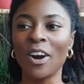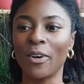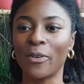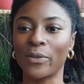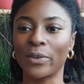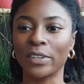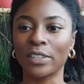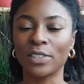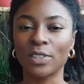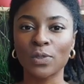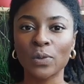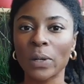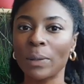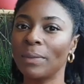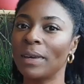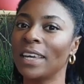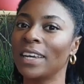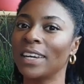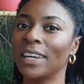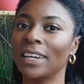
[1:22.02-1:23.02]
or
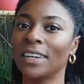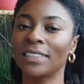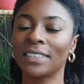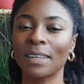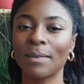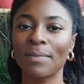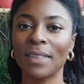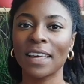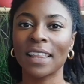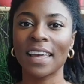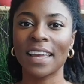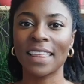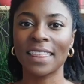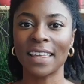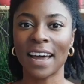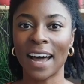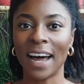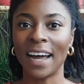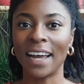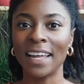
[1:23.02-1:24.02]
swimming, something like
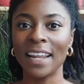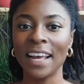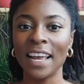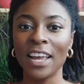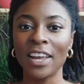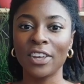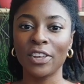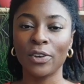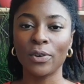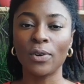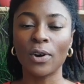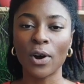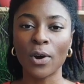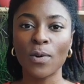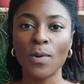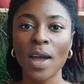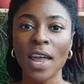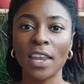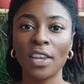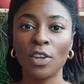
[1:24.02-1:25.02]
that, you
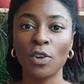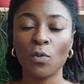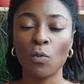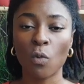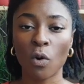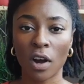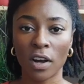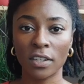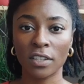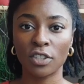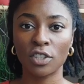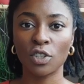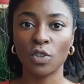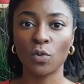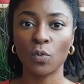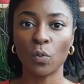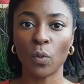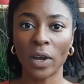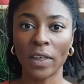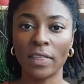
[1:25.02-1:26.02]
go and you want to
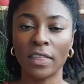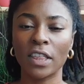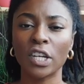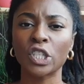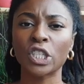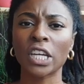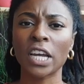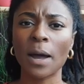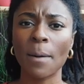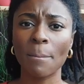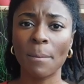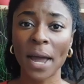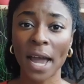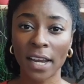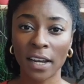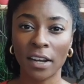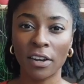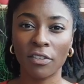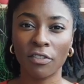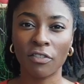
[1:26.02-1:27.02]
win. There's a
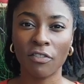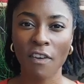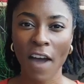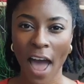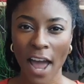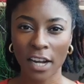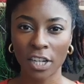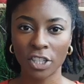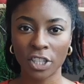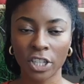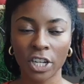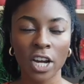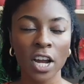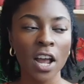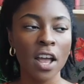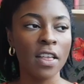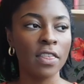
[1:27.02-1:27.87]
competitive factor.